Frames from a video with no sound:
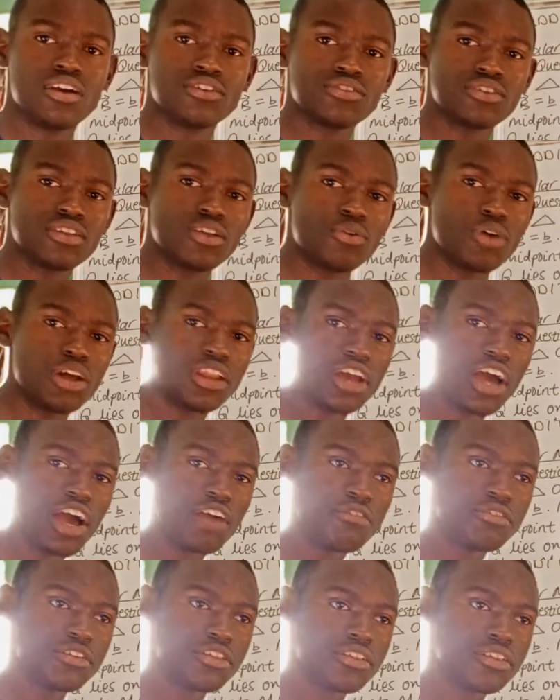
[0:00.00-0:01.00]
So the one
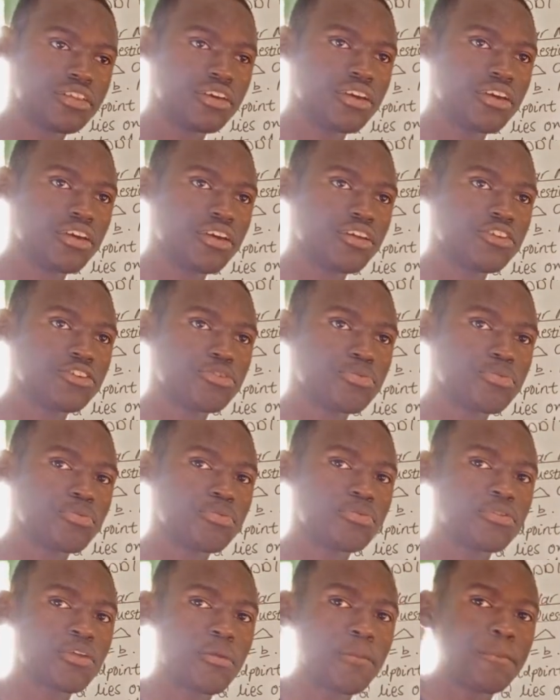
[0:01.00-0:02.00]
having the
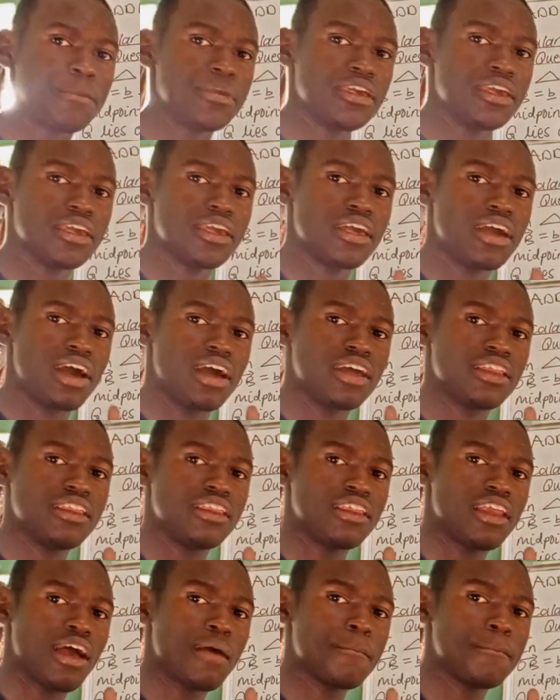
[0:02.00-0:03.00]
bigger
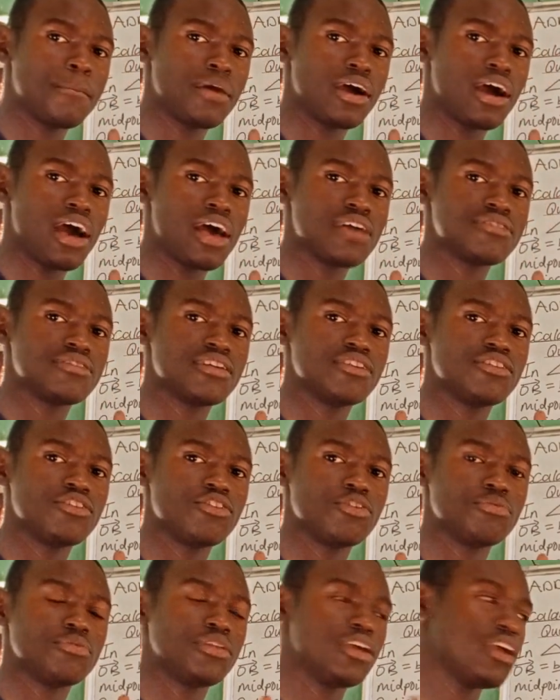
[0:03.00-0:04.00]
number as the
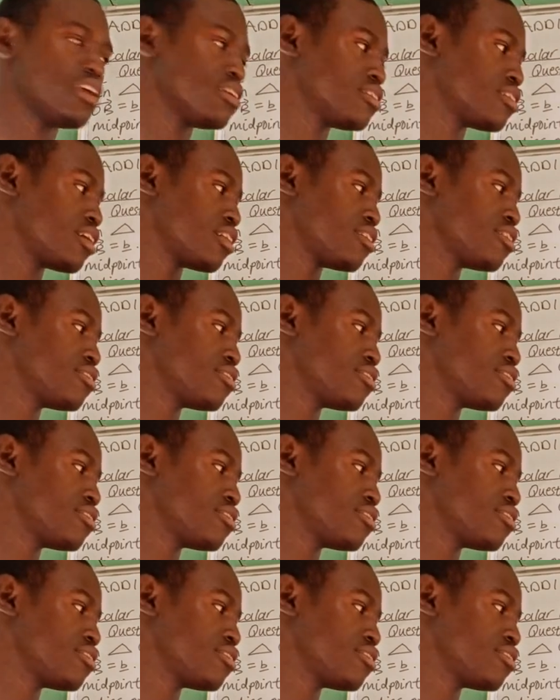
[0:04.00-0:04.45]
denominator,